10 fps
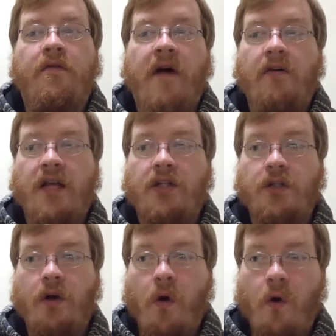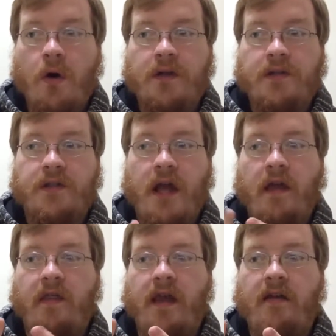foundation course
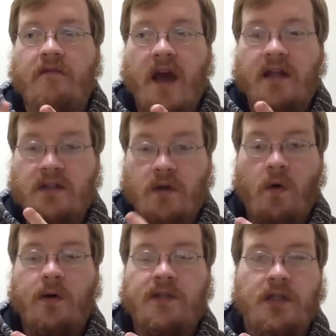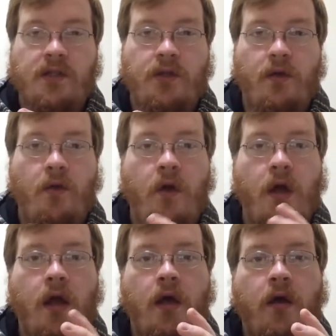and the advanced course teach you
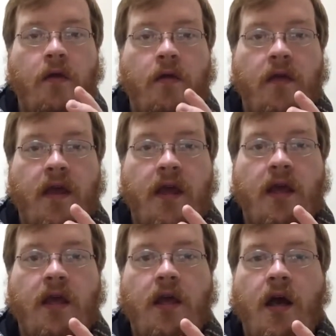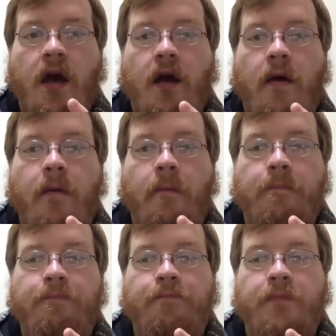the
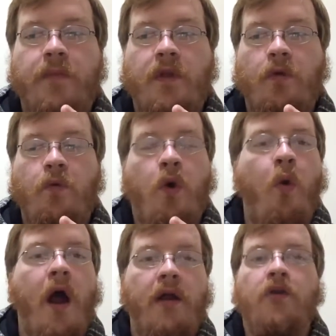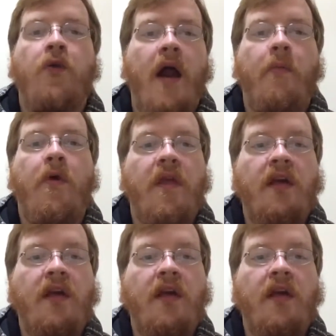required grammar